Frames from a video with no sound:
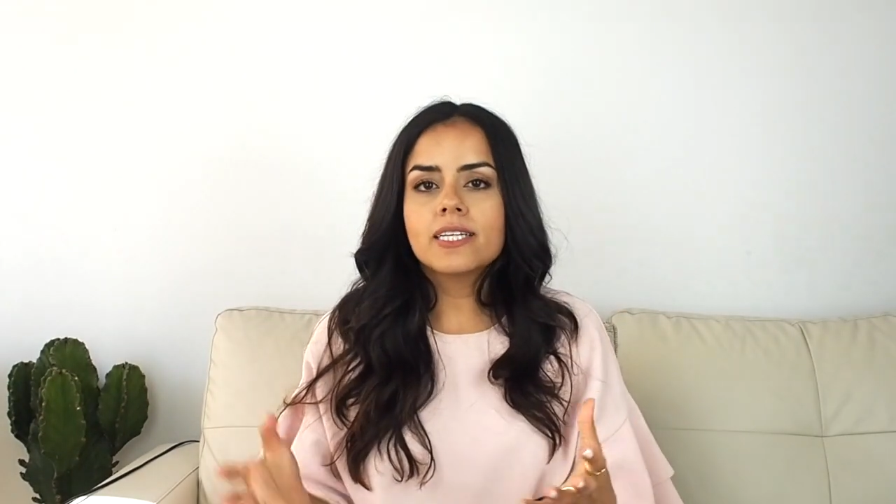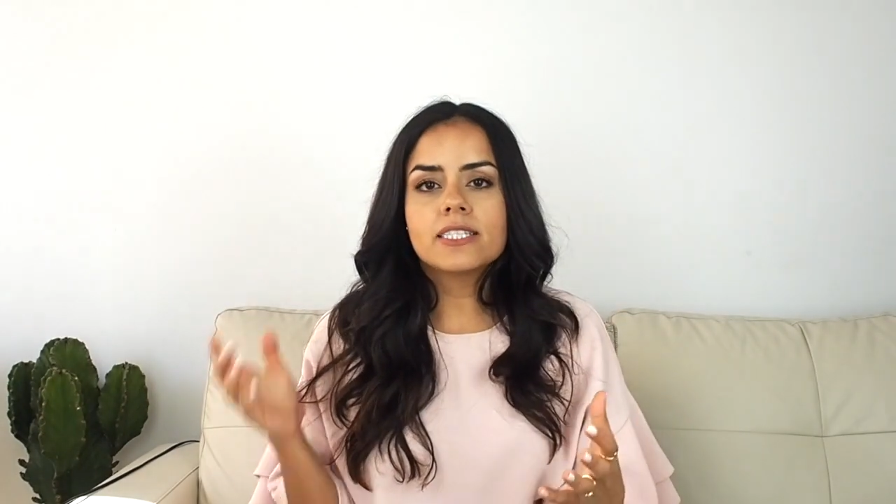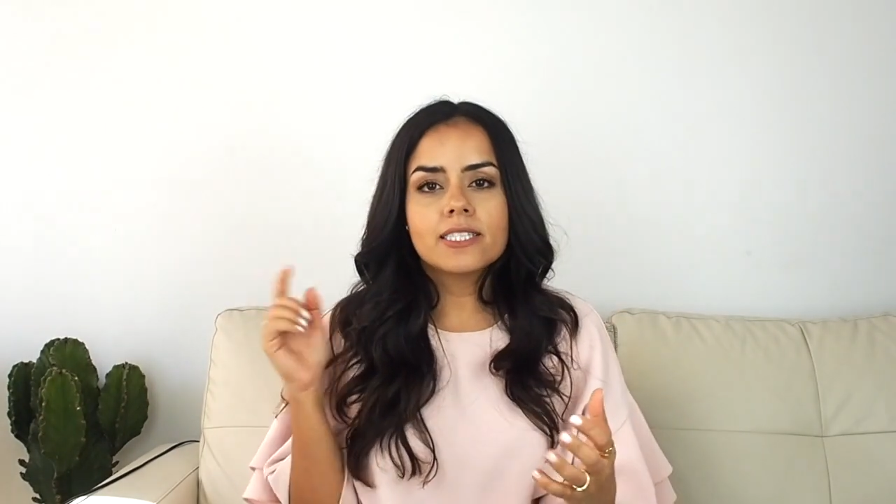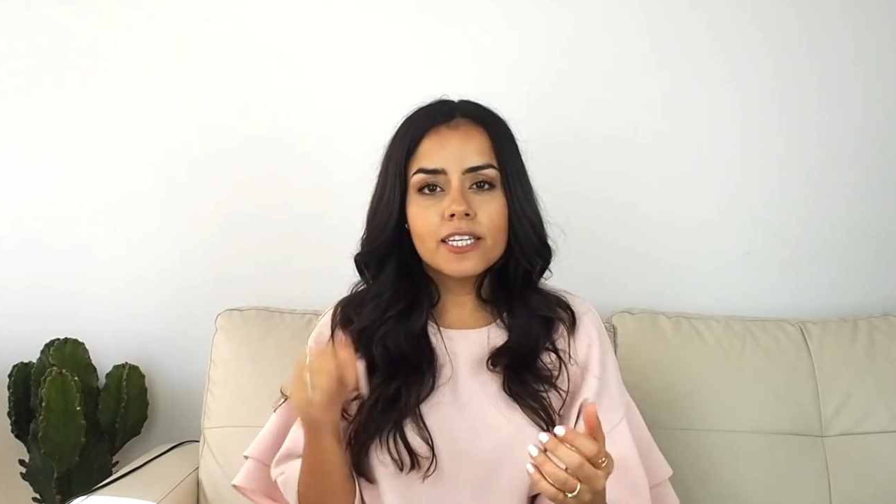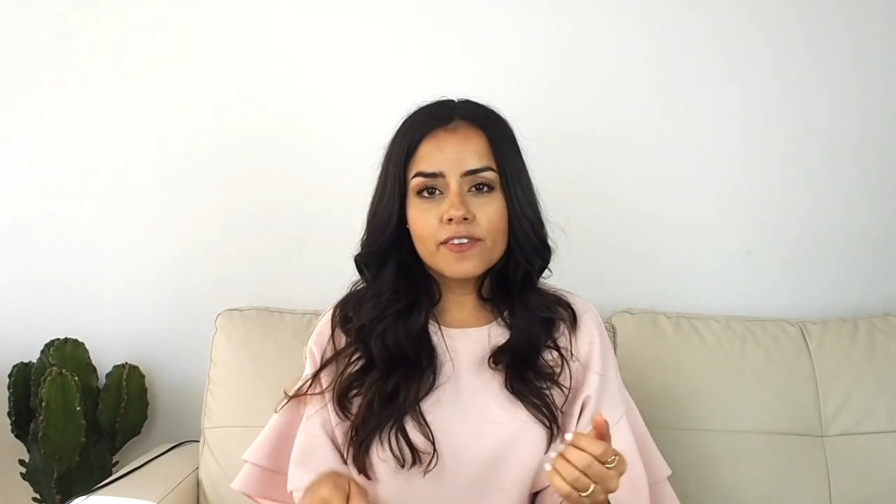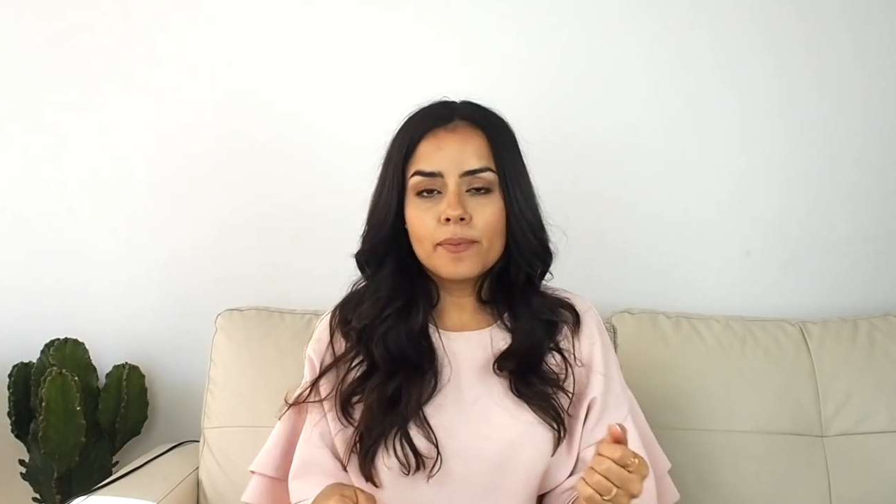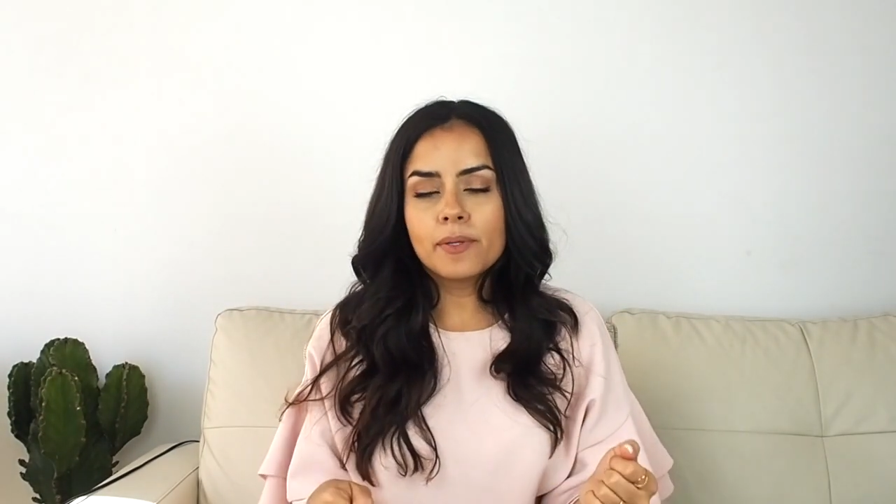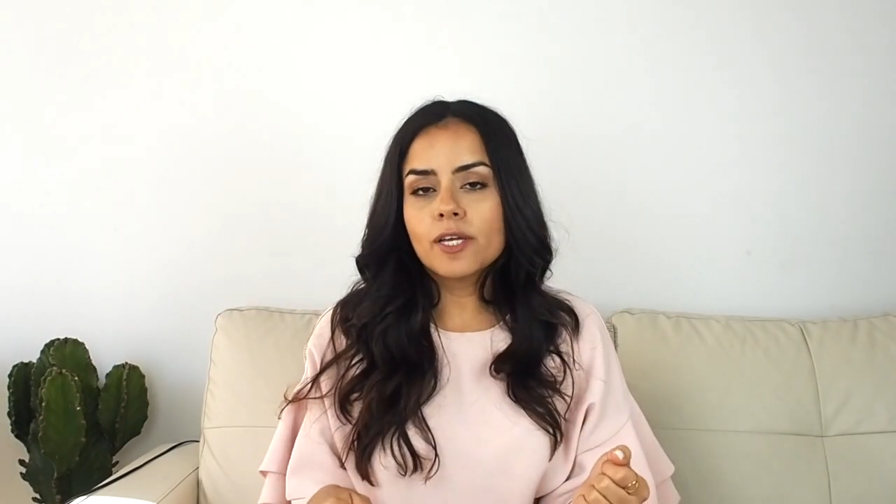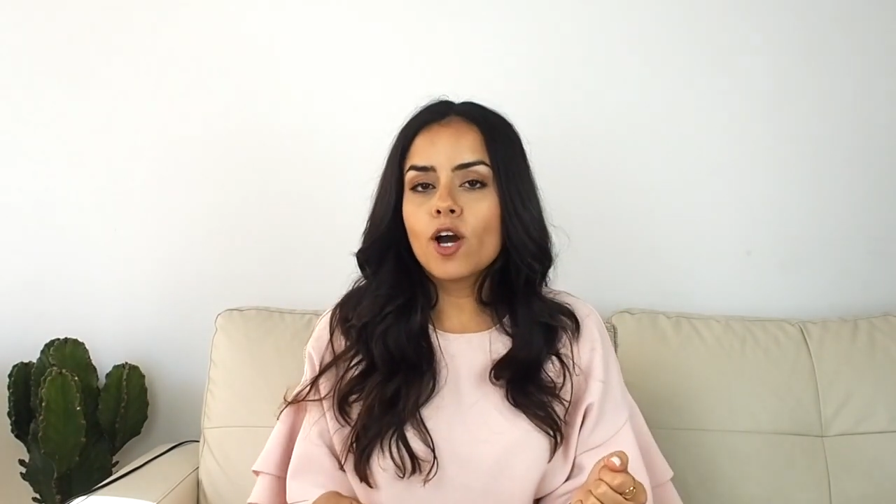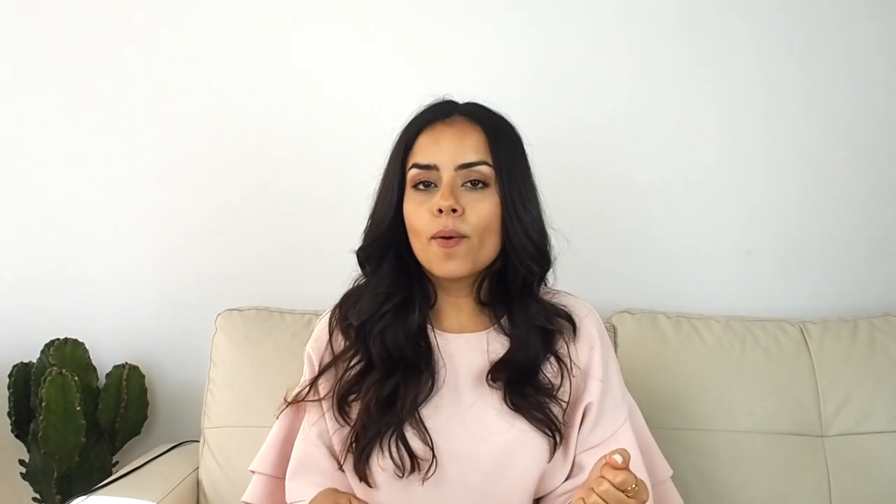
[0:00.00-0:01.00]
let's leave them
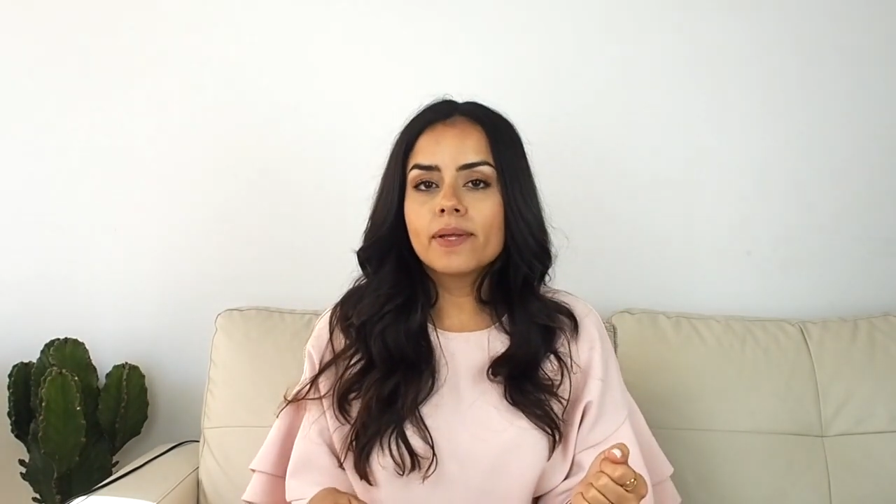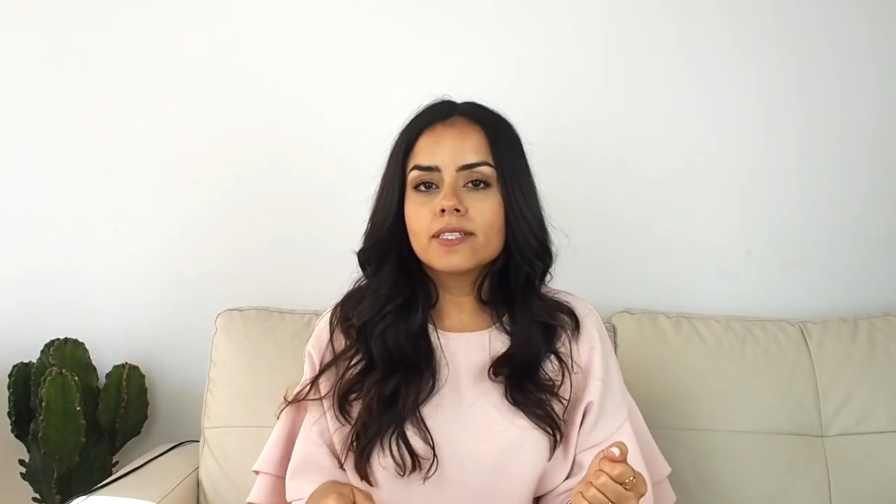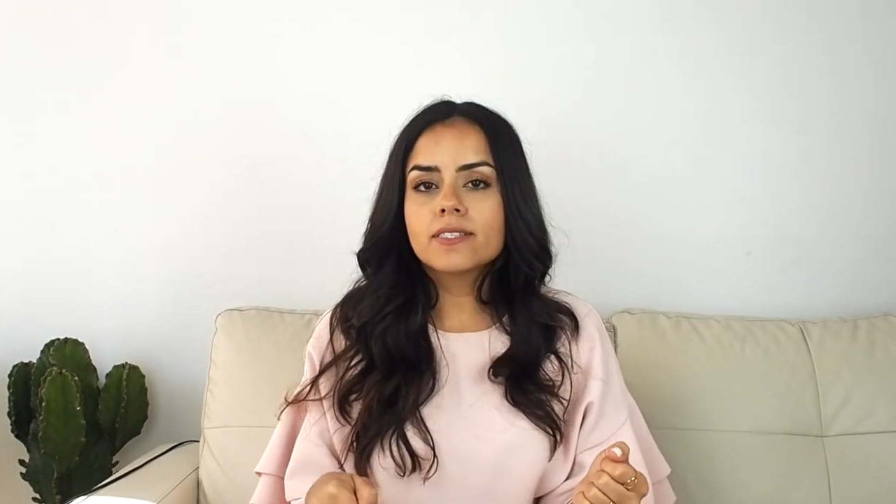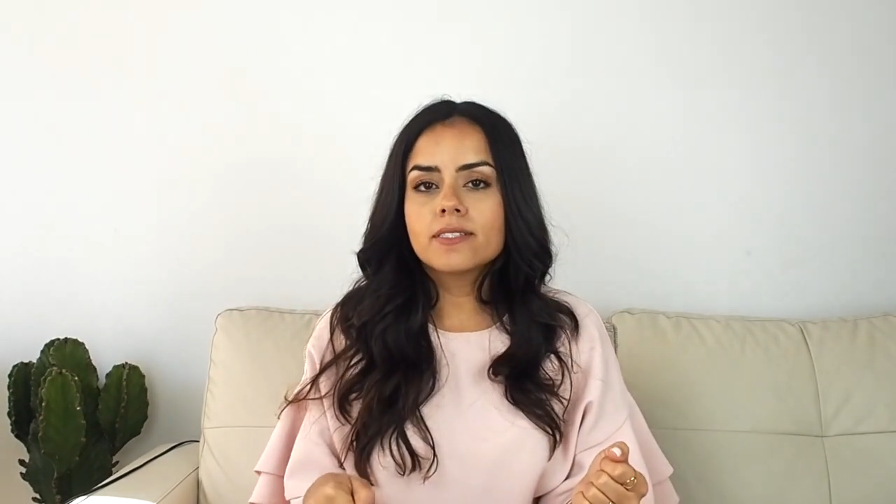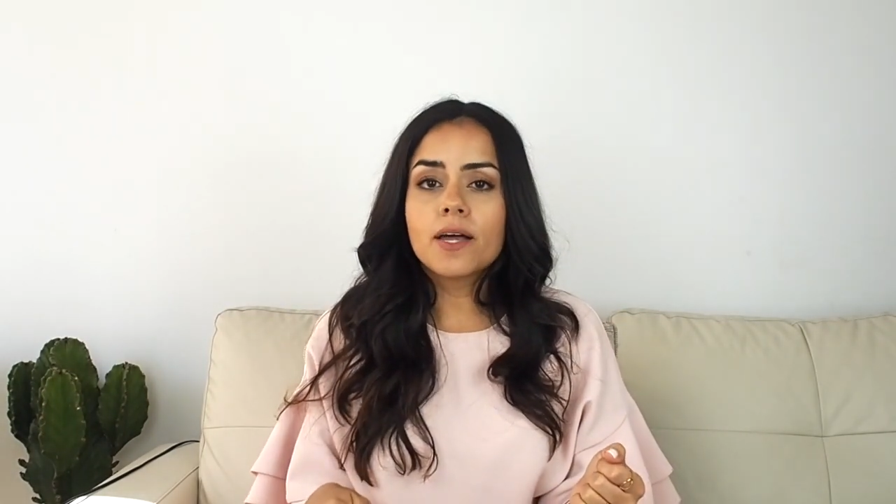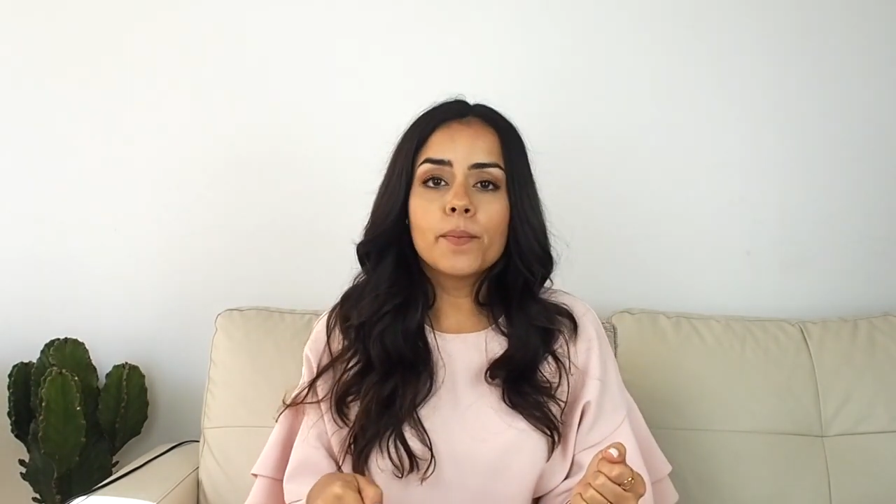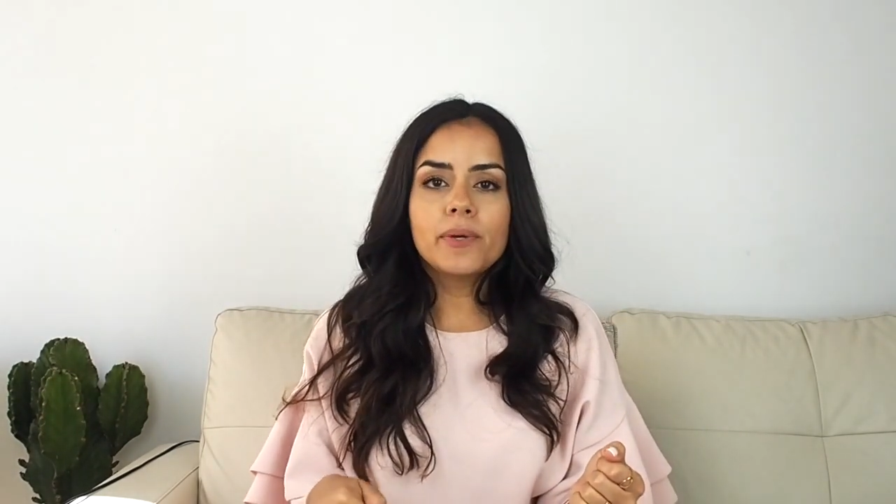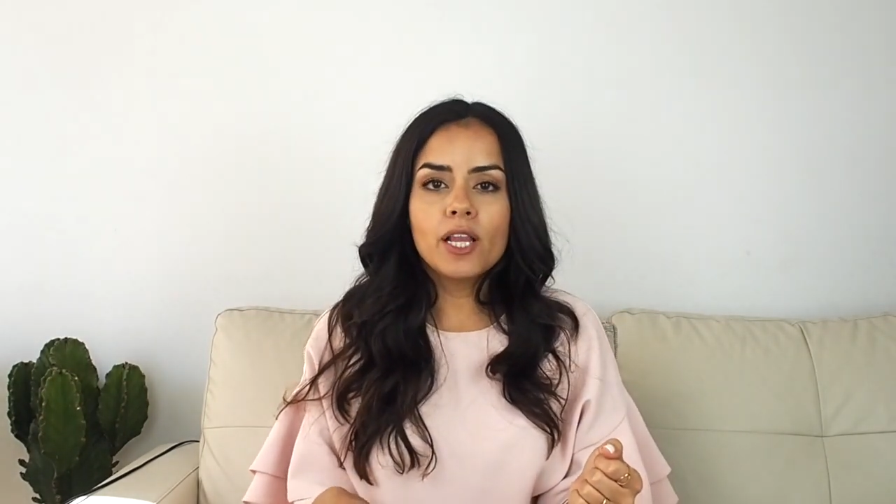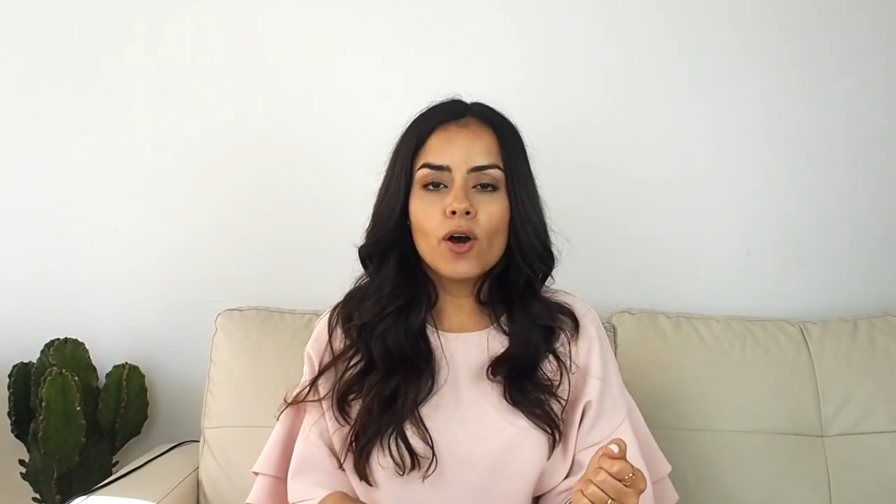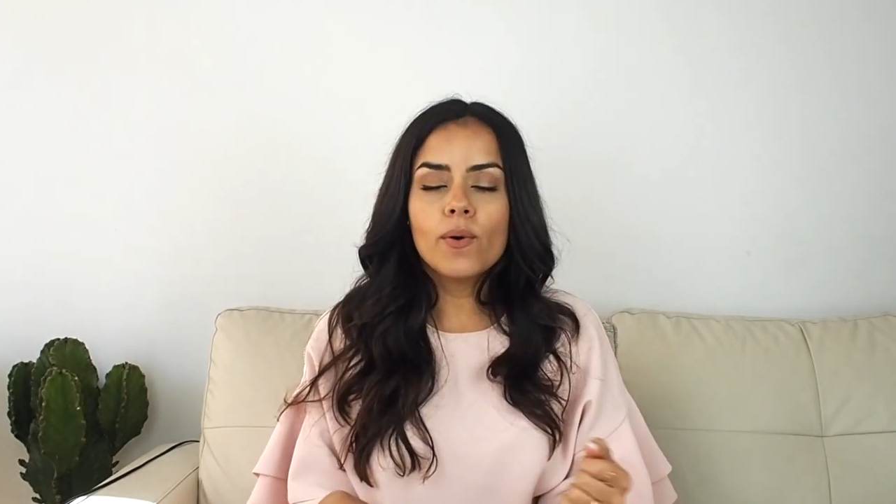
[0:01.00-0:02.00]
in the comments down
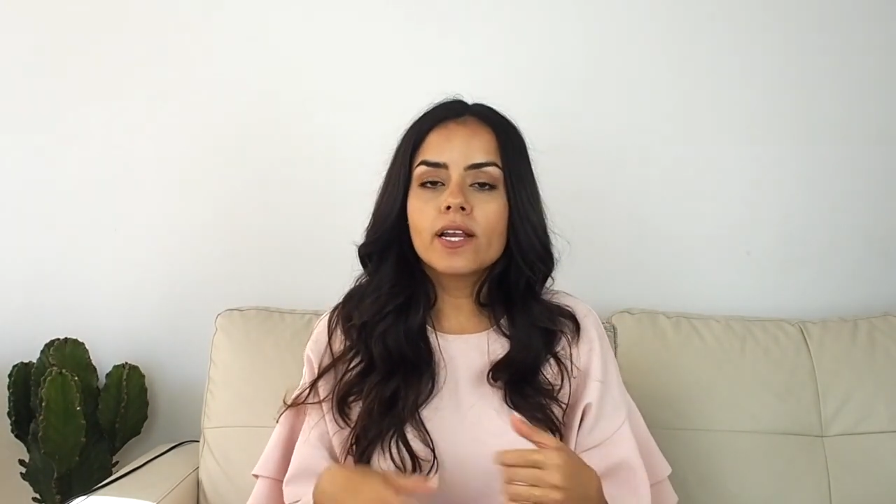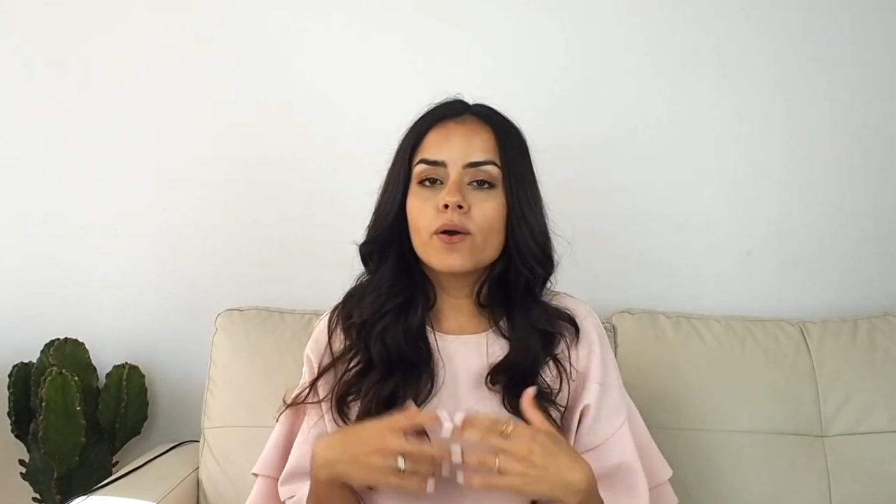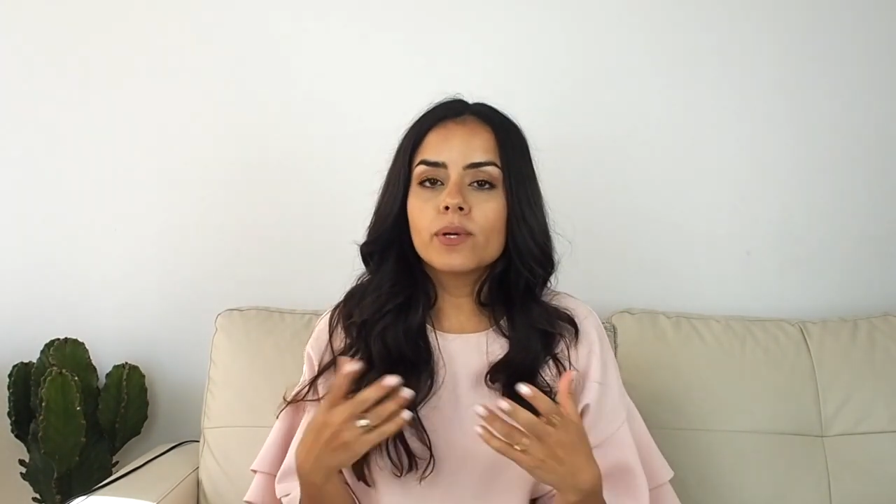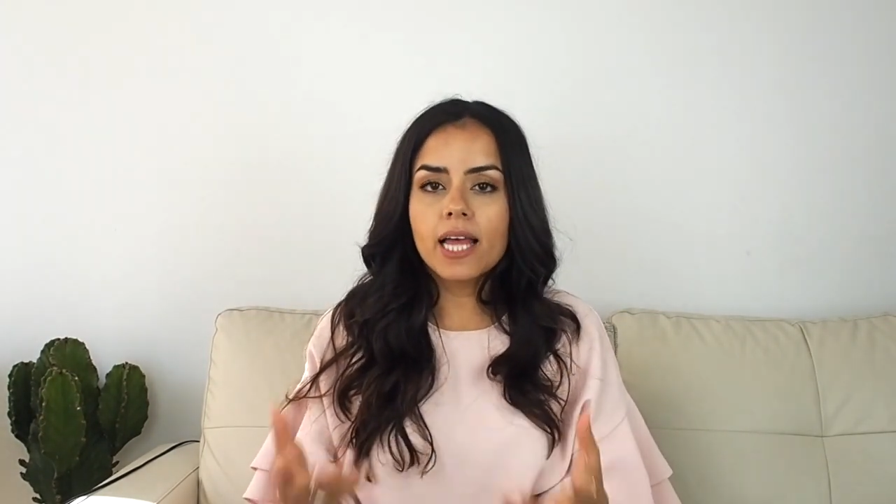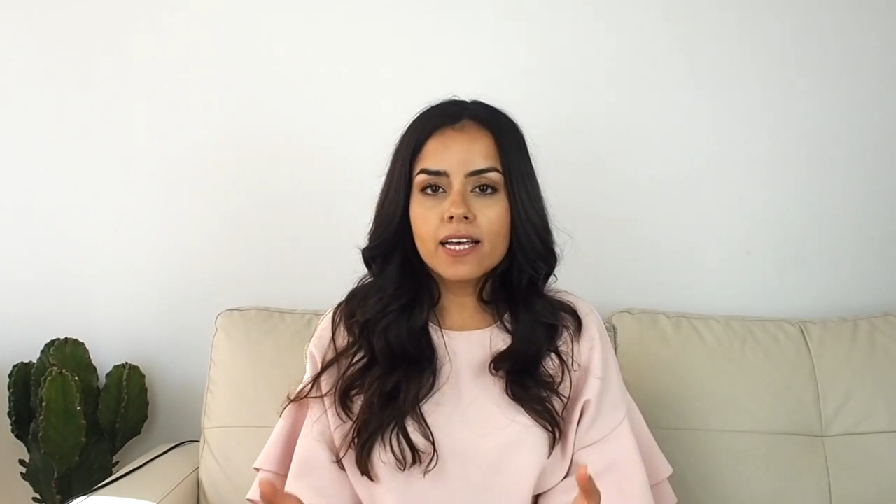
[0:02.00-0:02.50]
below and I will